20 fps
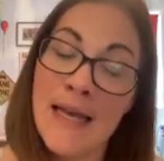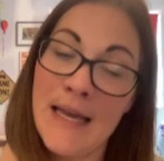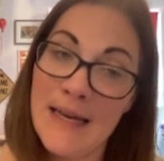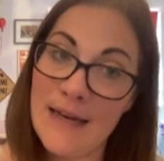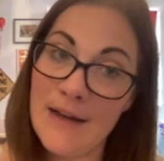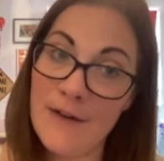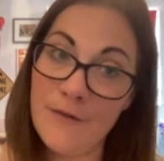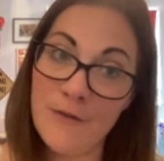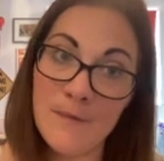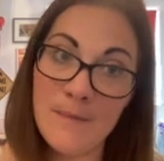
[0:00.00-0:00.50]

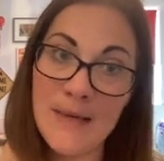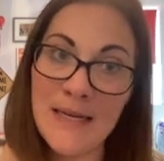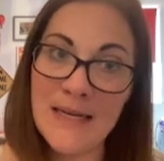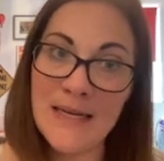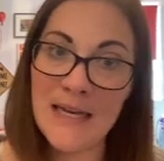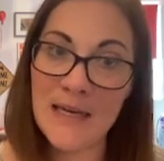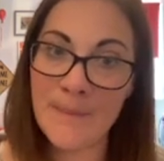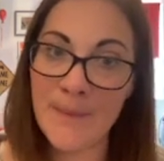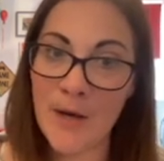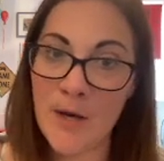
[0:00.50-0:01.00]
Now for me,
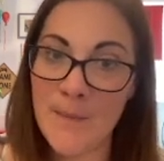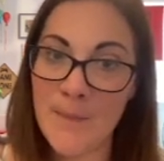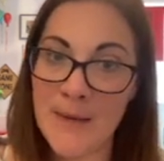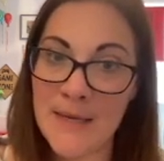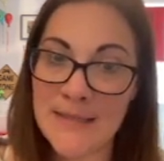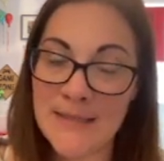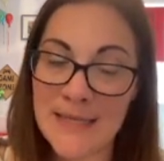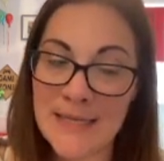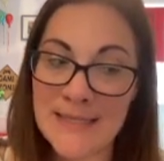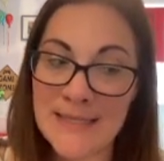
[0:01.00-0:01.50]
Nick Pope
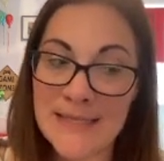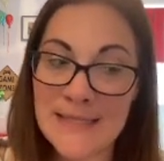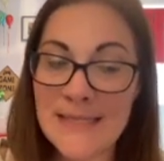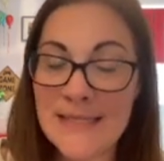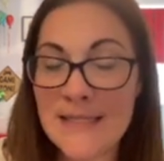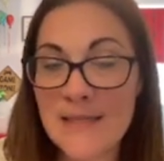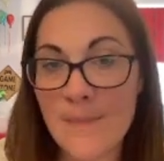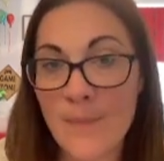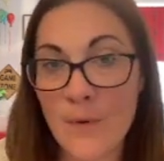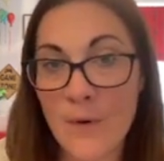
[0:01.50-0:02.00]
is a
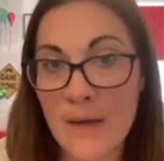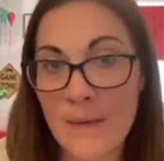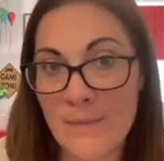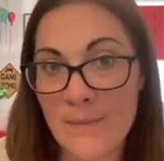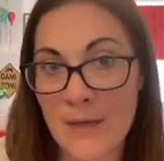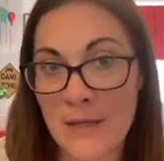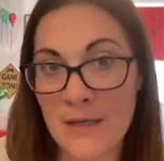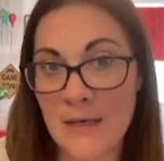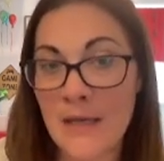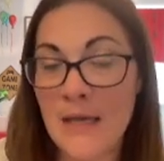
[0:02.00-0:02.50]

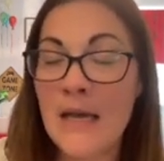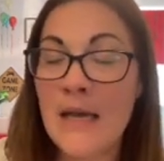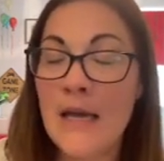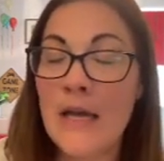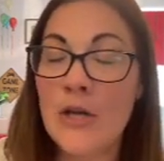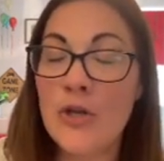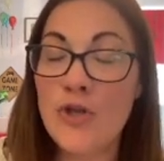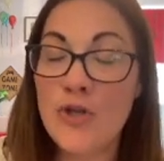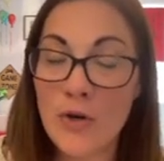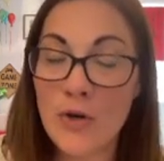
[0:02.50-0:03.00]
disappointment,
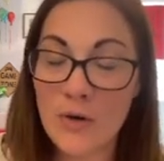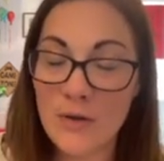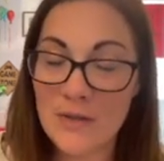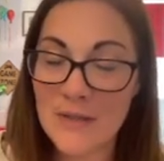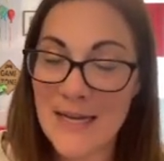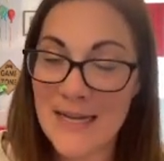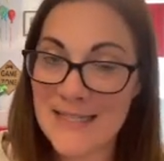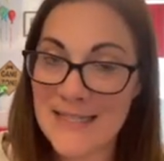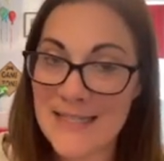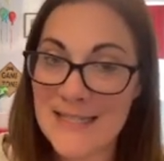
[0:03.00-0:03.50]
not
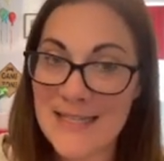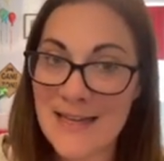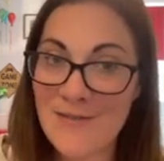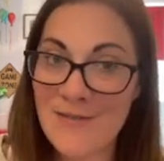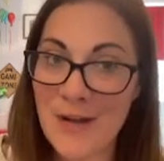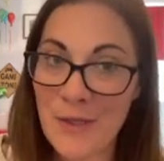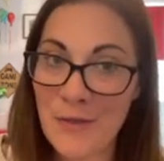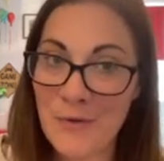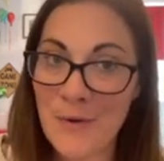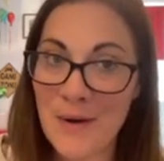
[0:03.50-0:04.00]

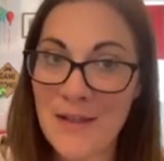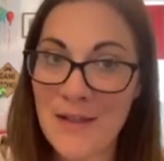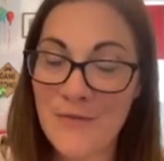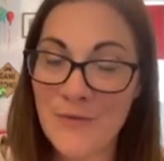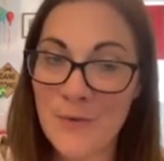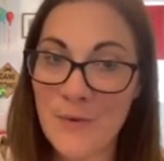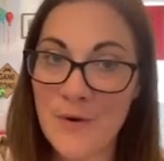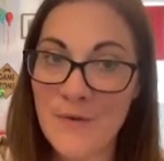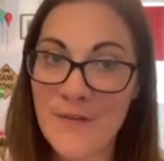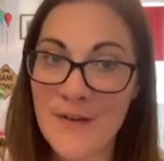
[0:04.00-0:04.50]
necessarily through any
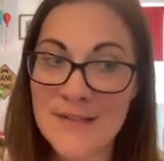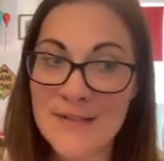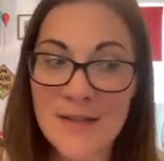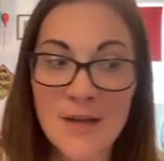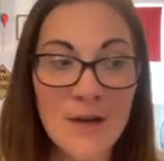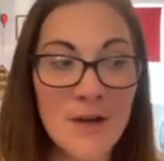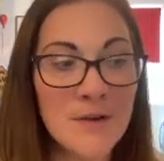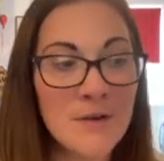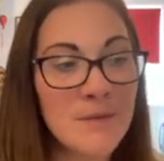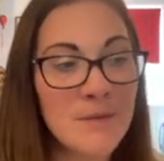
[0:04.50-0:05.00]
fault of his
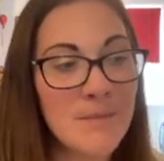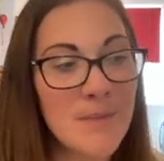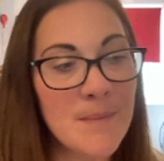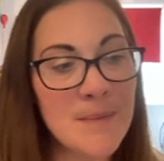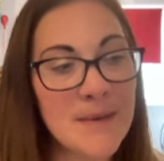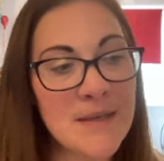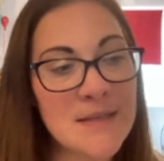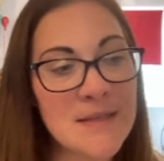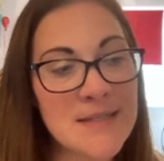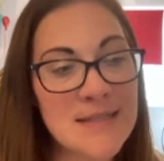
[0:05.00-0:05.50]
own, but
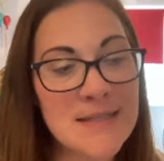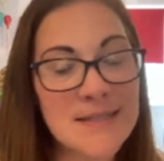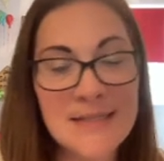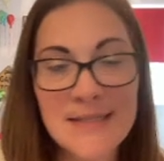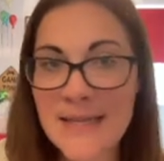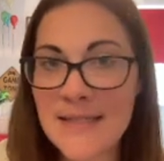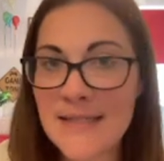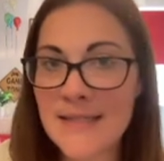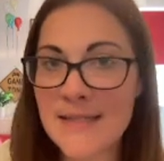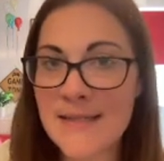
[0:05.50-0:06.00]
because in
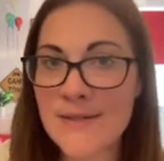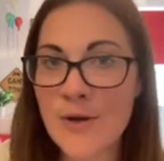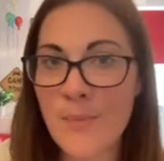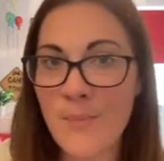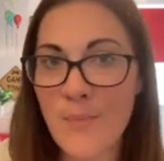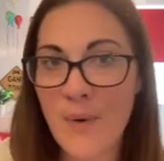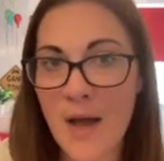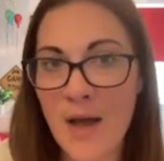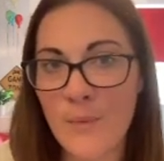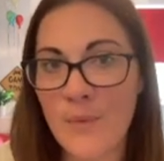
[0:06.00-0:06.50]
seasons gone
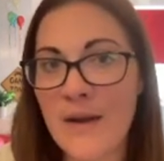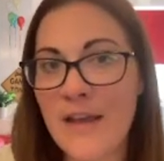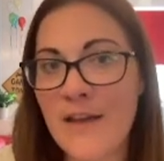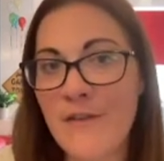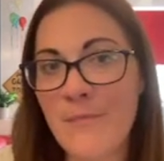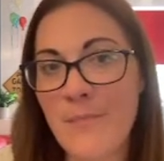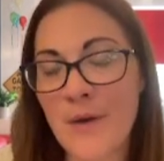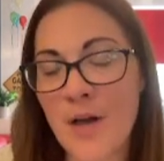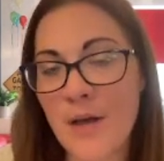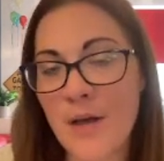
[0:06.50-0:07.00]
by we
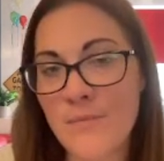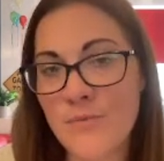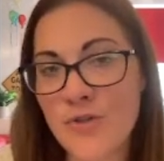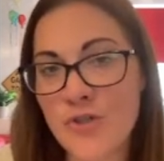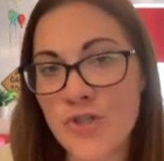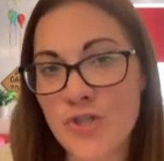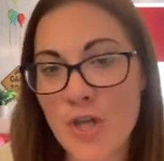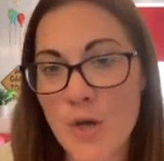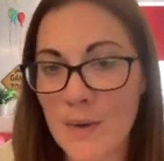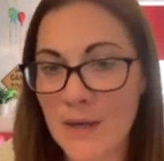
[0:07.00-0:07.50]
have become
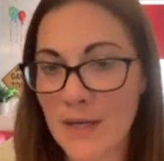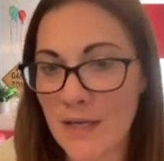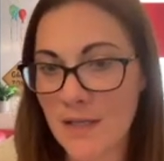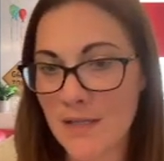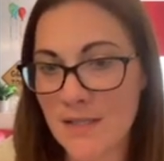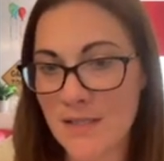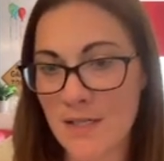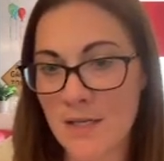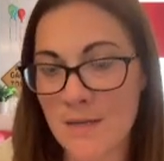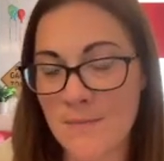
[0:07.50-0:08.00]
so
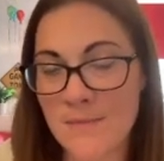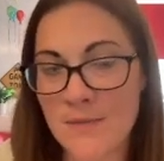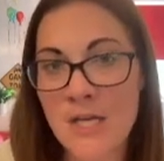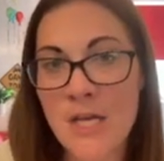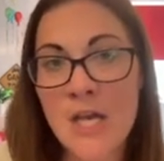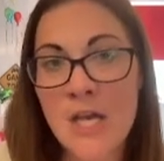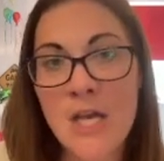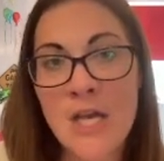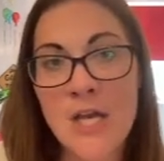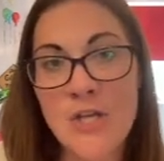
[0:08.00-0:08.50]
accustomed
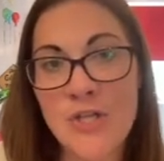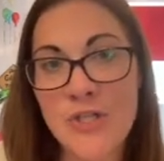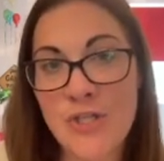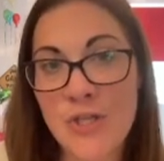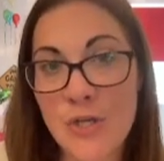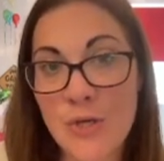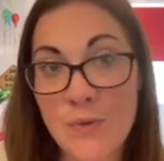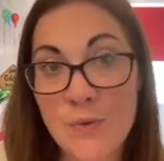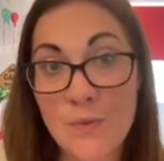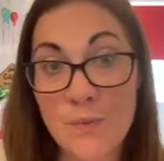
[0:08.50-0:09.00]

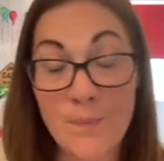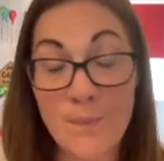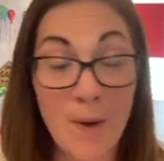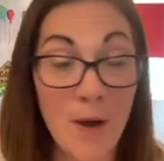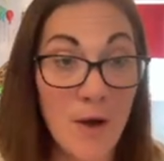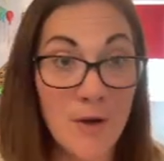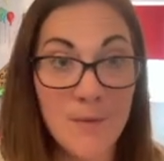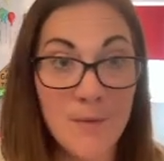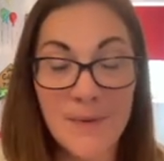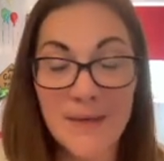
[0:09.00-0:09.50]
to
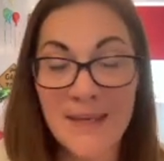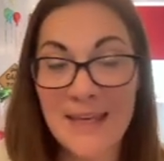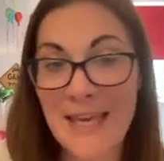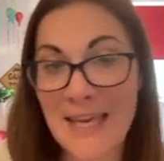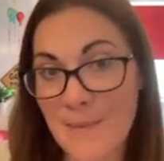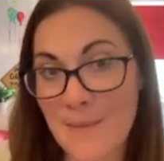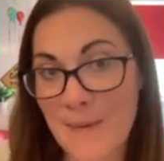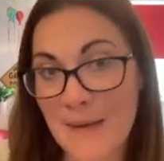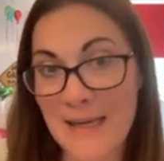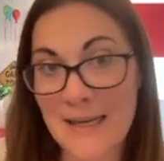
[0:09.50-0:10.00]
Pope
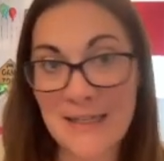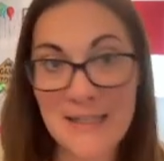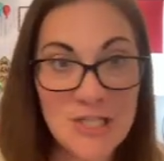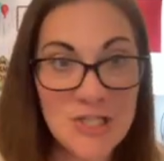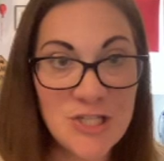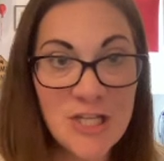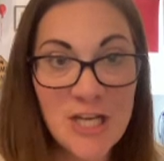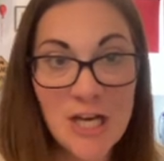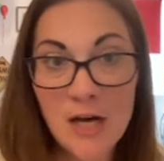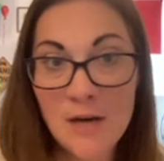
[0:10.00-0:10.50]
keeping clean
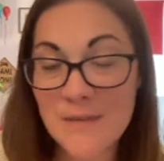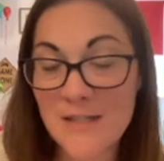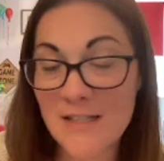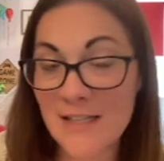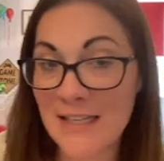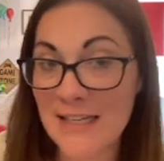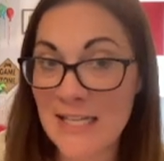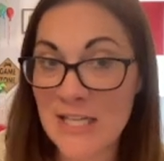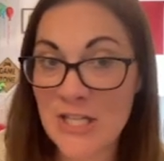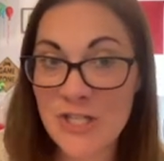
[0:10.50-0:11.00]
sheet after
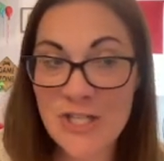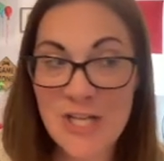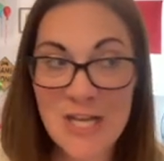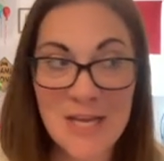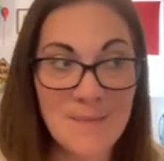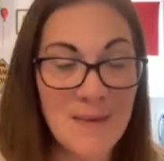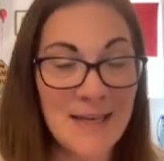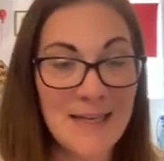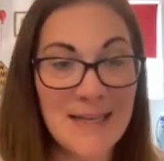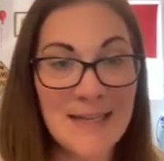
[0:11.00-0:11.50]
clean sheet,
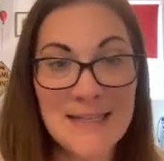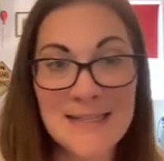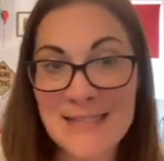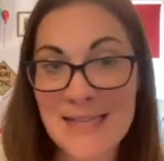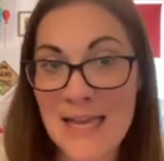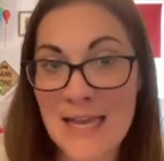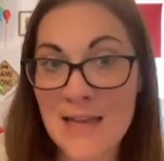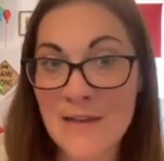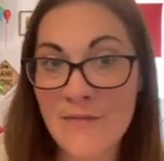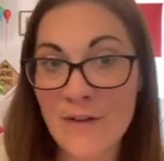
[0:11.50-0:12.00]
making
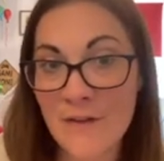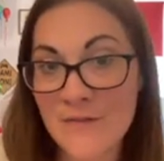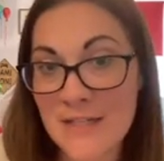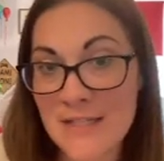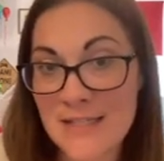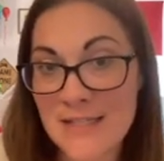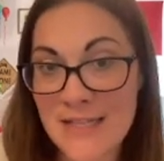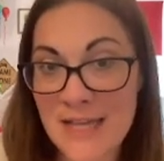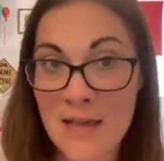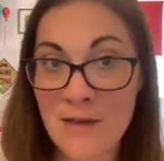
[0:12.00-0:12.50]
save after
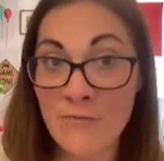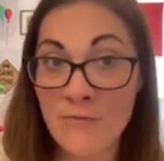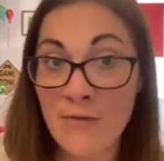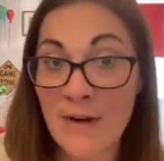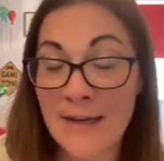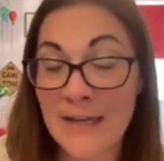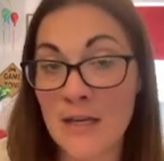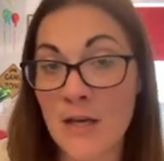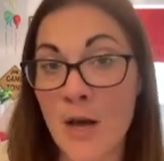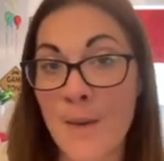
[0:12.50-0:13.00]
save,
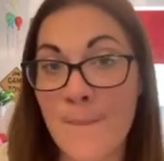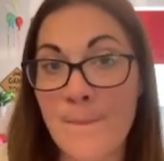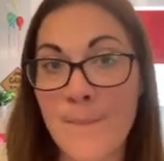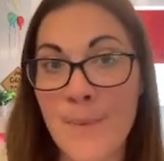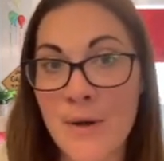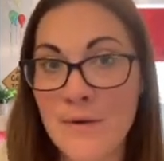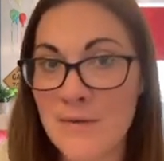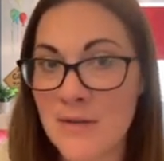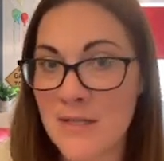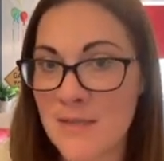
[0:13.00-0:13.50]
racking up
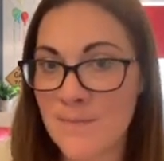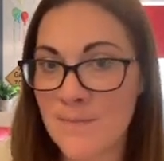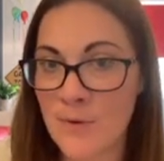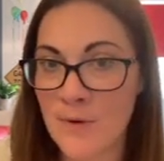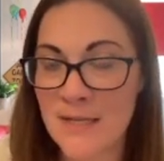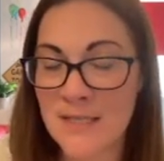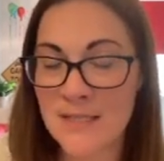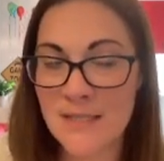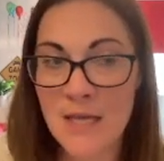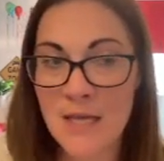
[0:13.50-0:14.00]
bonus
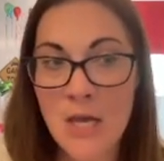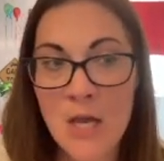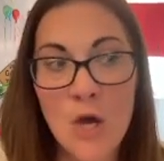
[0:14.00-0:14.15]
points.